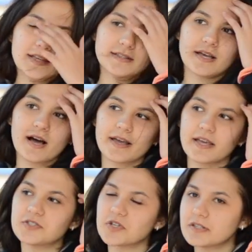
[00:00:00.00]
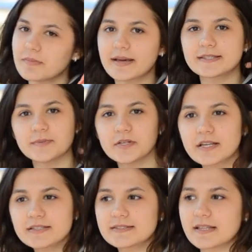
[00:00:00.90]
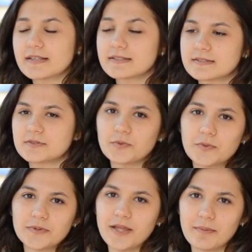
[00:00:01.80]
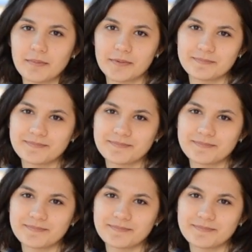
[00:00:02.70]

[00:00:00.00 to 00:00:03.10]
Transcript: and I enjoyed my experience thanks to them.